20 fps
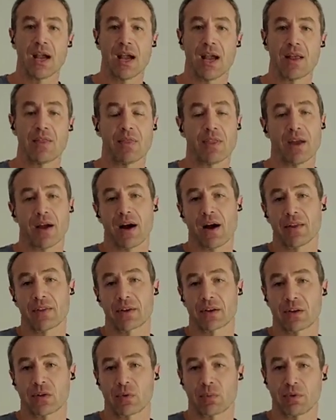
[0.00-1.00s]
and the
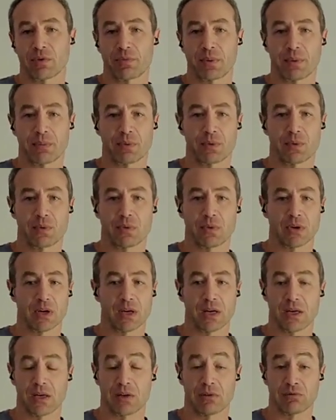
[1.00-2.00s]
other group of people
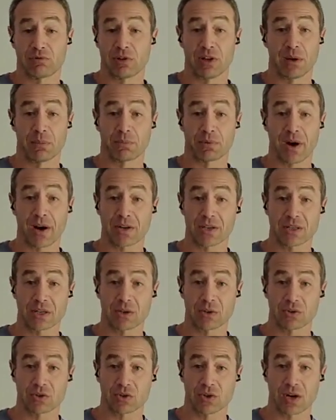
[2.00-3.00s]
are really
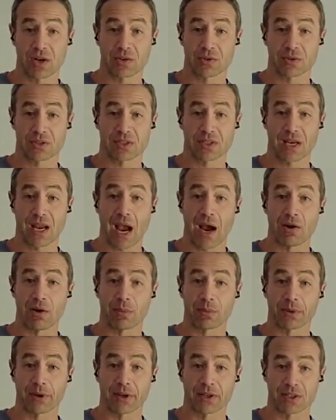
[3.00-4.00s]
practical, trying to see how
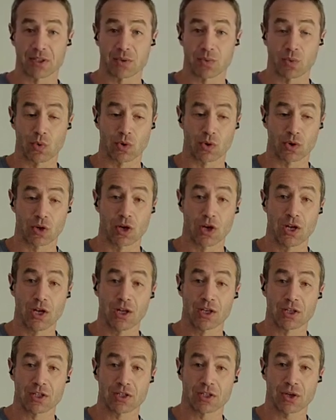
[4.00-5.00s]
appliances work.
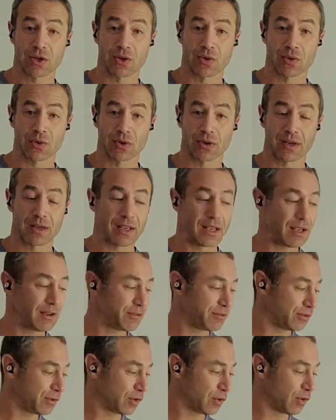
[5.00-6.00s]
So
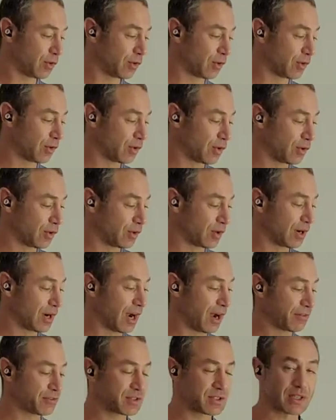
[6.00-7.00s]
if you're
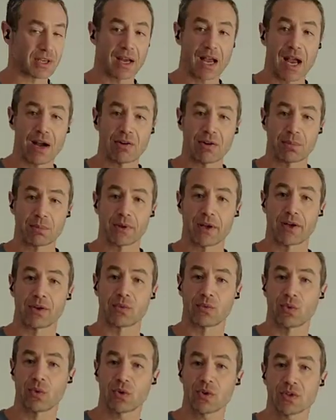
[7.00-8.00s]
after how a
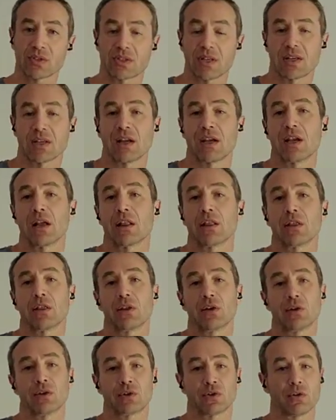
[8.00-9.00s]
plant works, there are a
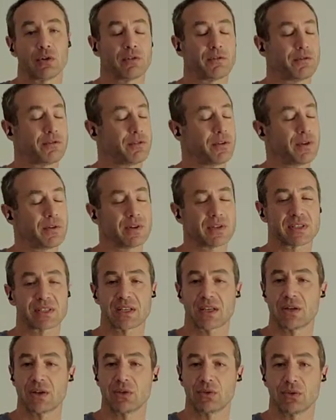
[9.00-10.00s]
lot of very
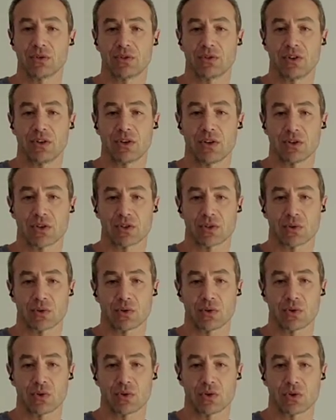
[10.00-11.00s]
skilled videos on
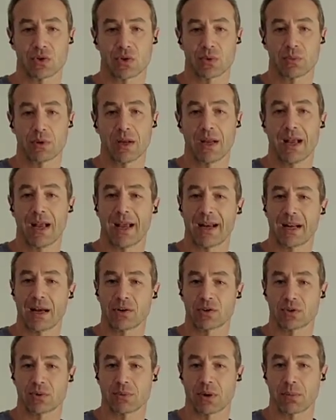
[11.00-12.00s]
YouTube and how
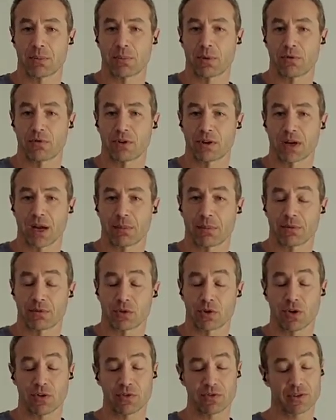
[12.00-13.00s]
to make perfect cup of
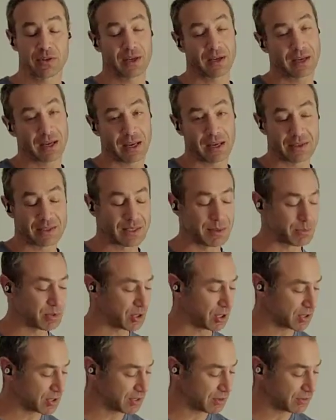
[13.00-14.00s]
coffee, again
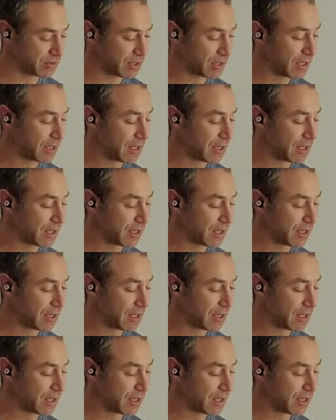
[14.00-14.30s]
subjective.